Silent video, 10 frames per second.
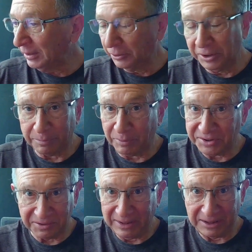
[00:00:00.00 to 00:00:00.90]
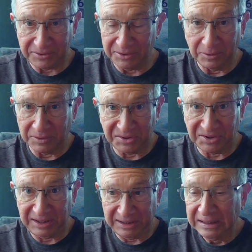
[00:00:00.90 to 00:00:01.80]
Look at the price of eggs and you can
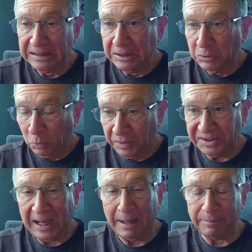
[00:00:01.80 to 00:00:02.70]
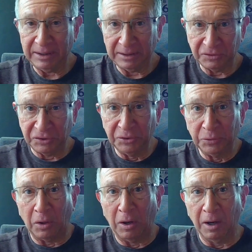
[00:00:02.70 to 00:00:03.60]
see what's happening
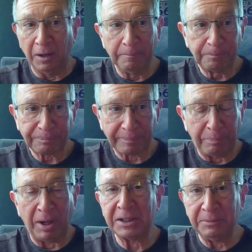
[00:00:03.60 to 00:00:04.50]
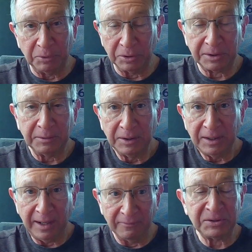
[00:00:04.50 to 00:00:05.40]
to our pocketbook
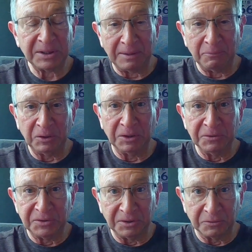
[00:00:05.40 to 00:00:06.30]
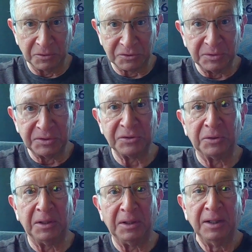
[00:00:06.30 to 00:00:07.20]
every time we go to the grocery
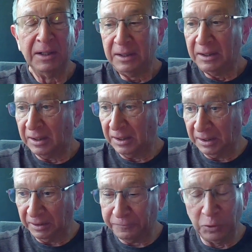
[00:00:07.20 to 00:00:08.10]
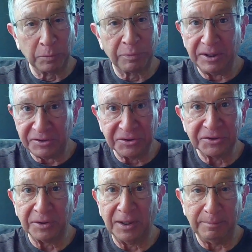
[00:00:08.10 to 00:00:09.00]
store. Fuel
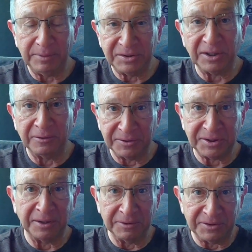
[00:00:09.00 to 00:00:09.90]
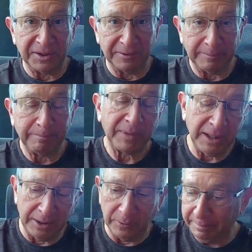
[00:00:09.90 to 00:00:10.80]
prices are up, et cetera, et cetera, et cetera.
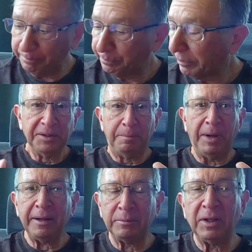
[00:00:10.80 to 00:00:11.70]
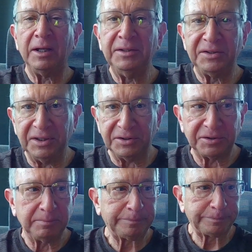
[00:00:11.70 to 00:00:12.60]
Anyway, the bottom line is
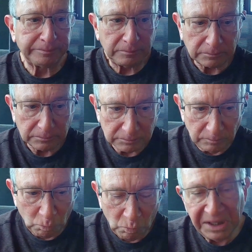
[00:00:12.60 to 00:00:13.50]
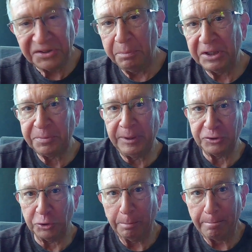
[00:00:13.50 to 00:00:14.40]
this. It's a mixed
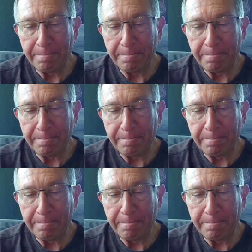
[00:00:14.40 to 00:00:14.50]
picture.